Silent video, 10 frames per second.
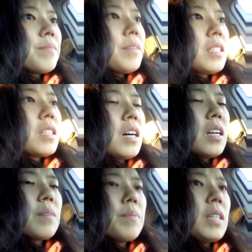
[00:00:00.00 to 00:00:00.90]
it's
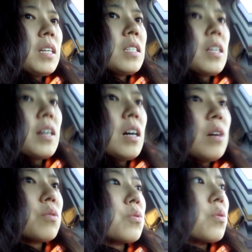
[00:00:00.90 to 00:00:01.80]
gonna be another
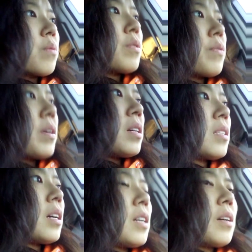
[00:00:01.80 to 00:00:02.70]
hellstorm to raise. I